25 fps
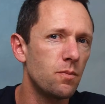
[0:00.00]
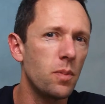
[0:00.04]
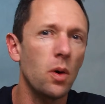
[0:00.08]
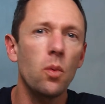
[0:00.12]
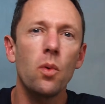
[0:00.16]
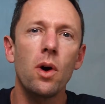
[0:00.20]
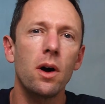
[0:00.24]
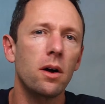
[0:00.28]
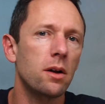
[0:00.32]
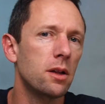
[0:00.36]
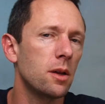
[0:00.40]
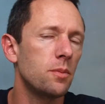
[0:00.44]

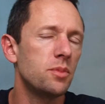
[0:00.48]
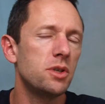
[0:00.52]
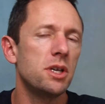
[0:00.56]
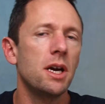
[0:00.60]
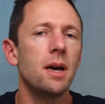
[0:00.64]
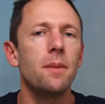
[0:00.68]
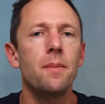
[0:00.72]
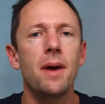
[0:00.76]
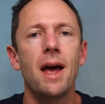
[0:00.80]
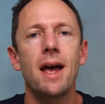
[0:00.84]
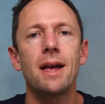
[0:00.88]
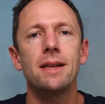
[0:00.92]
But while
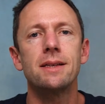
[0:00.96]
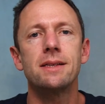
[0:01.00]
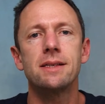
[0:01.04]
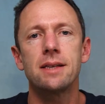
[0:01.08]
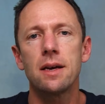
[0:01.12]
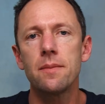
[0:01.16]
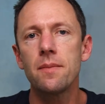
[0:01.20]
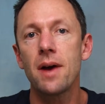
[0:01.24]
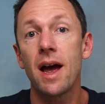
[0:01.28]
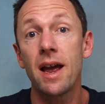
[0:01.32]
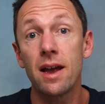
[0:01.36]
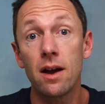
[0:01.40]
Clipchamp had
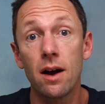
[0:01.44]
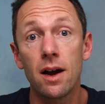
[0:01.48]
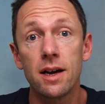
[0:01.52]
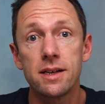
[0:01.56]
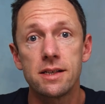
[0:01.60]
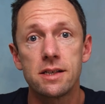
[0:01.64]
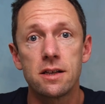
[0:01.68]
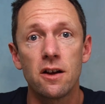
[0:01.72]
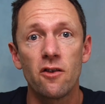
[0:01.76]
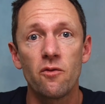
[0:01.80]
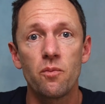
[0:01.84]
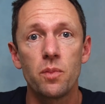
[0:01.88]
some AI
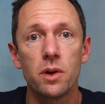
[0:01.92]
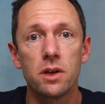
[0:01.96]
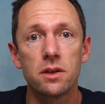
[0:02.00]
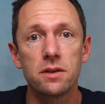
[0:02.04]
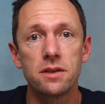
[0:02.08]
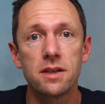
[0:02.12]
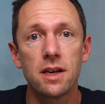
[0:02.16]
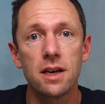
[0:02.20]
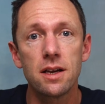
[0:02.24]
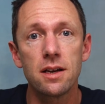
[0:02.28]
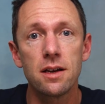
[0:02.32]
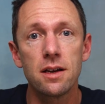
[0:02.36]
stuff
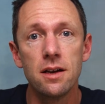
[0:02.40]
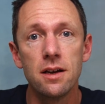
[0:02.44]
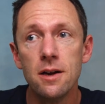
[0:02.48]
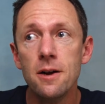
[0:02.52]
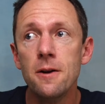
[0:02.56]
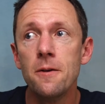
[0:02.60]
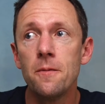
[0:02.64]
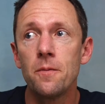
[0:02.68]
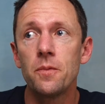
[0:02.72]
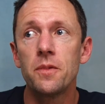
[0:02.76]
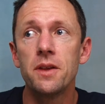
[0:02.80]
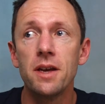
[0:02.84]
built in,
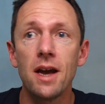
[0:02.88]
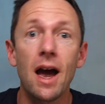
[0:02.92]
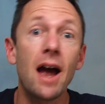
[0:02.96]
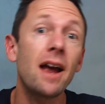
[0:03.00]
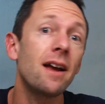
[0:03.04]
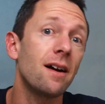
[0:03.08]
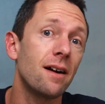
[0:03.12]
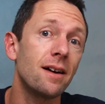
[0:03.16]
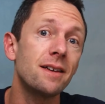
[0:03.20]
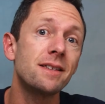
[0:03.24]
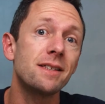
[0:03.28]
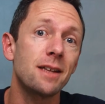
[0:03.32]
the
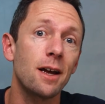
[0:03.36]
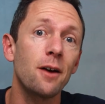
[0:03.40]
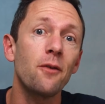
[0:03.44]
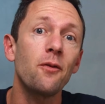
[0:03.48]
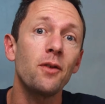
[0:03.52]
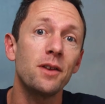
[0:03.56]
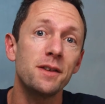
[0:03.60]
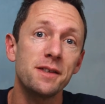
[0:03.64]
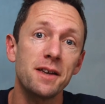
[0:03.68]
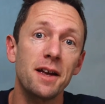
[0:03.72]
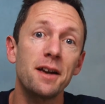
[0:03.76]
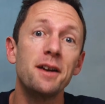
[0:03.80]
AI
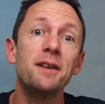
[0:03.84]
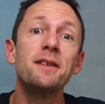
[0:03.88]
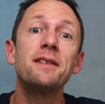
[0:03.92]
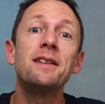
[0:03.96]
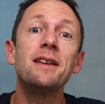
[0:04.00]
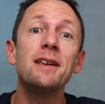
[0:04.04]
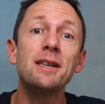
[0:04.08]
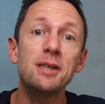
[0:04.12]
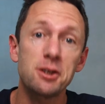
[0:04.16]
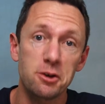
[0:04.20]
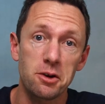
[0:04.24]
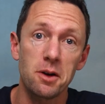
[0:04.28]
stuff inside of
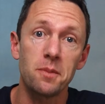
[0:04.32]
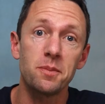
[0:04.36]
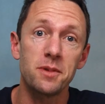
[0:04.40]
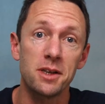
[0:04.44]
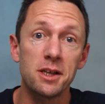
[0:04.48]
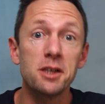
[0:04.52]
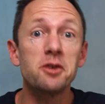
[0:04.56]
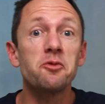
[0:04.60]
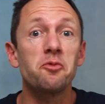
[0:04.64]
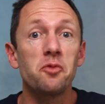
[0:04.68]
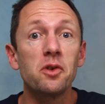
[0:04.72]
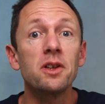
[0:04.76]
Descript
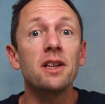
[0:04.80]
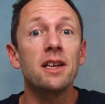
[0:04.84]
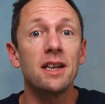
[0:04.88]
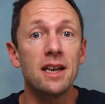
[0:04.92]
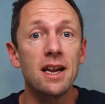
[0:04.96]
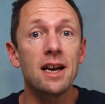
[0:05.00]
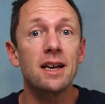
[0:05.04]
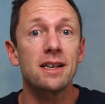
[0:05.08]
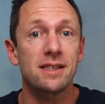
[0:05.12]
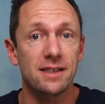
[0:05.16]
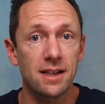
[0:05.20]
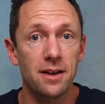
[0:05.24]
is really
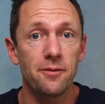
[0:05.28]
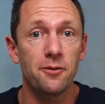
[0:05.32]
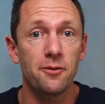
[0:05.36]
next